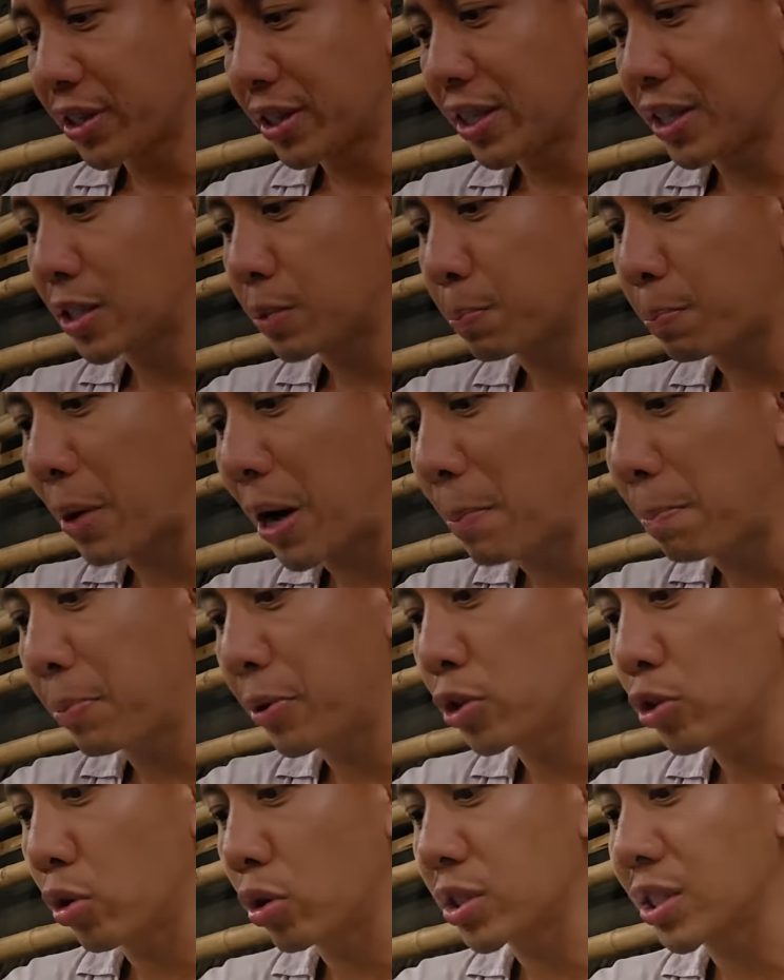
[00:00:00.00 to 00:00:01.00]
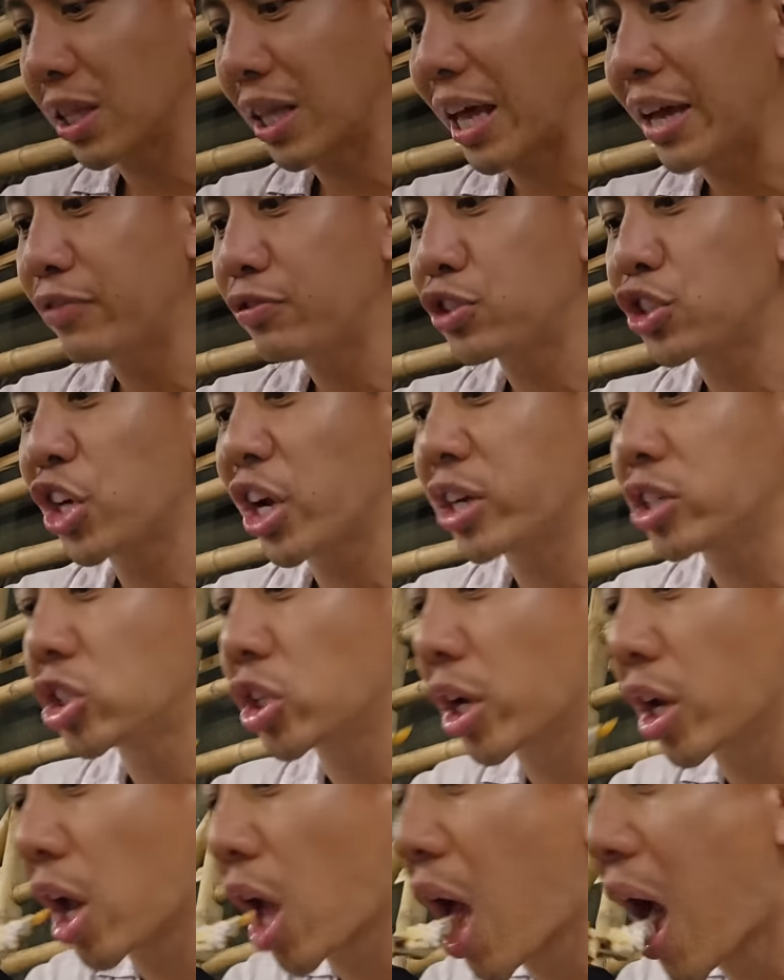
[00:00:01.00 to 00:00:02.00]
This pampano is
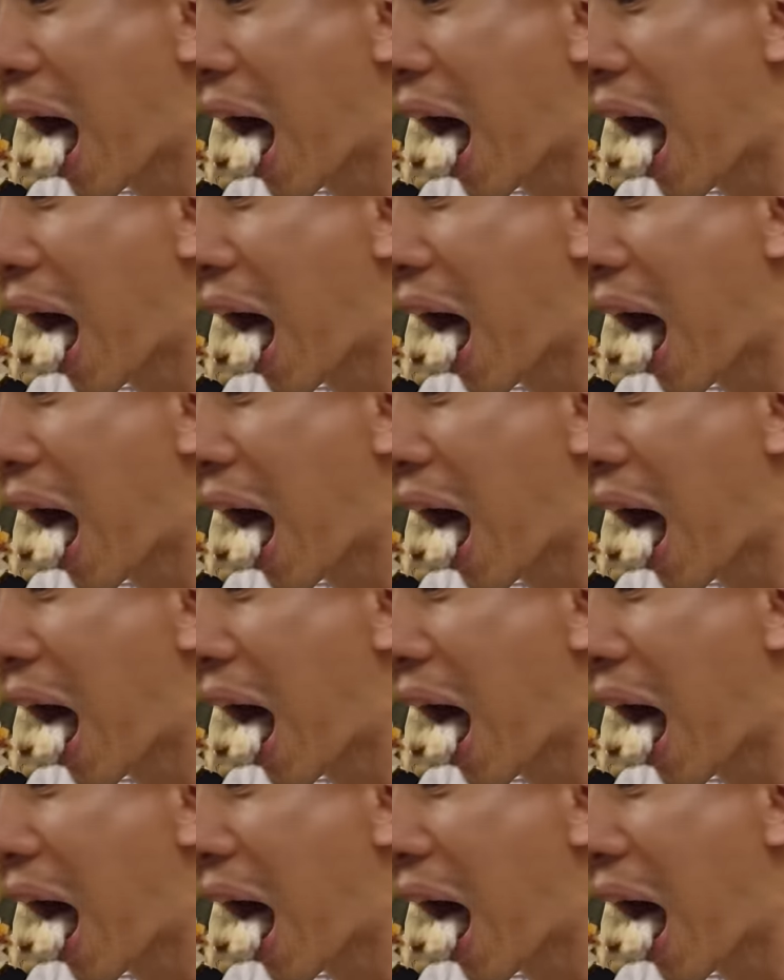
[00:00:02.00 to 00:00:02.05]
life-changing.